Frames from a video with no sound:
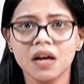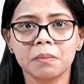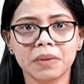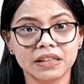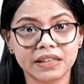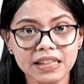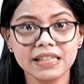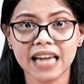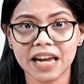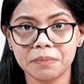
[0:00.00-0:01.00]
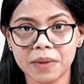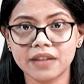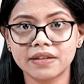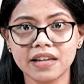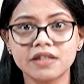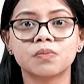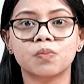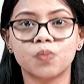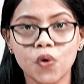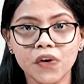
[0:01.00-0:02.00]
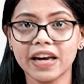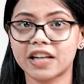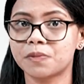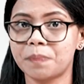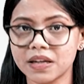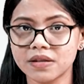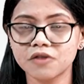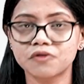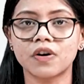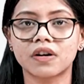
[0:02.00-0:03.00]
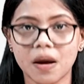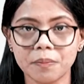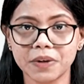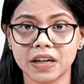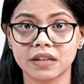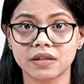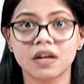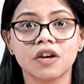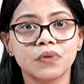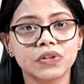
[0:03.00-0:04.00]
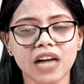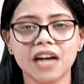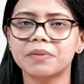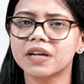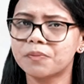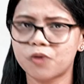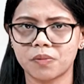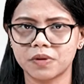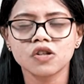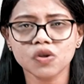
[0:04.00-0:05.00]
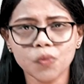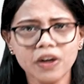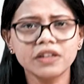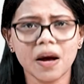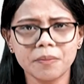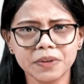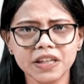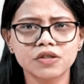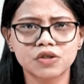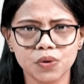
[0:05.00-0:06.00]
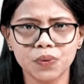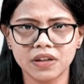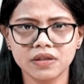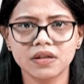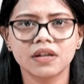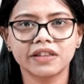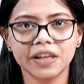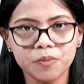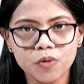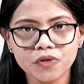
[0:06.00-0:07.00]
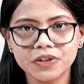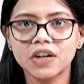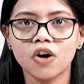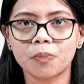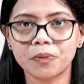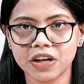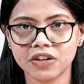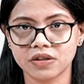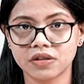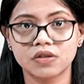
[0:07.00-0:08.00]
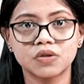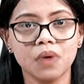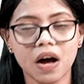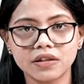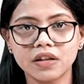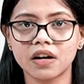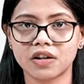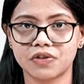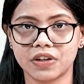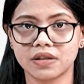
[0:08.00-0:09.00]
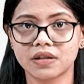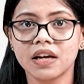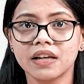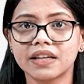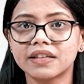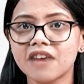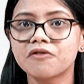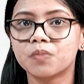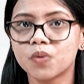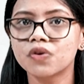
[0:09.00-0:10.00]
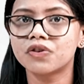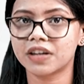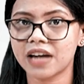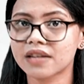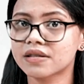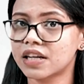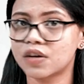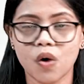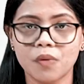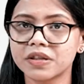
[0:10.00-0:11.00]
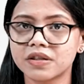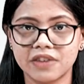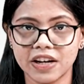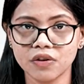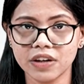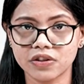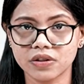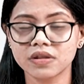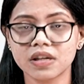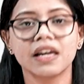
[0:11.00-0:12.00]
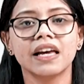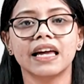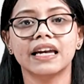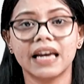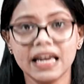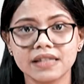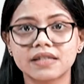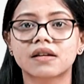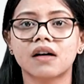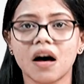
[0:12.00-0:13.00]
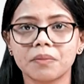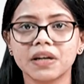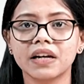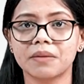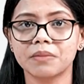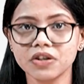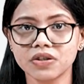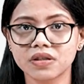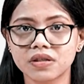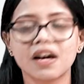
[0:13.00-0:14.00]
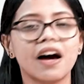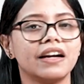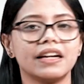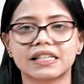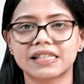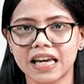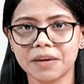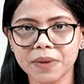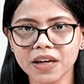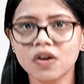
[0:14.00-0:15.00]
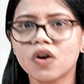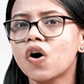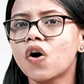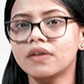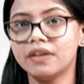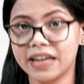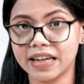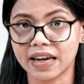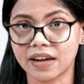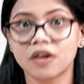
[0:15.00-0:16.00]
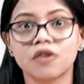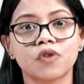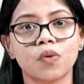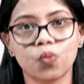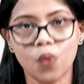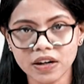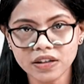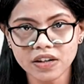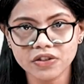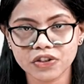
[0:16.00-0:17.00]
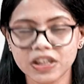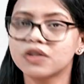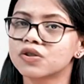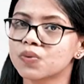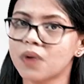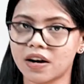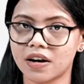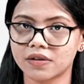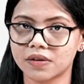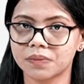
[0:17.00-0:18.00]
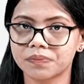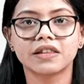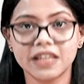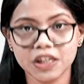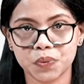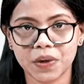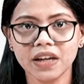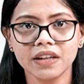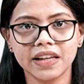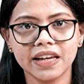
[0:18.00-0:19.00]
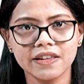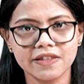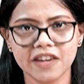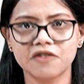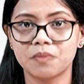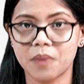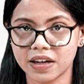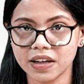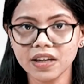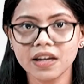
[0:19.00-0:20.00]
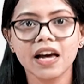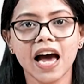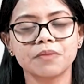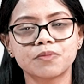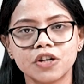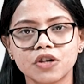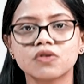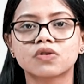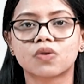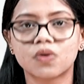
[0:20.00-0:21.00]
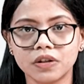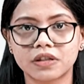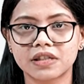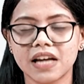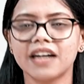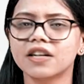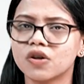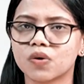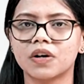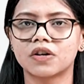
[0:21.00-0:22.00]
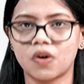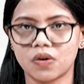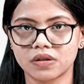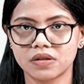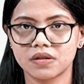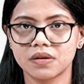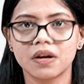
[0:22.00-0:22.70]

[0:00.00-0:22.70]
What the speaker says: But this can make things more expensive for companies, which can be a problem. So what companies do is, they move their operations to other countries that have more relaxed environmental regulations, and hence carbon emissions are escaping or leaking from one country to another. This way, they can save money and produce goods at a lower cost.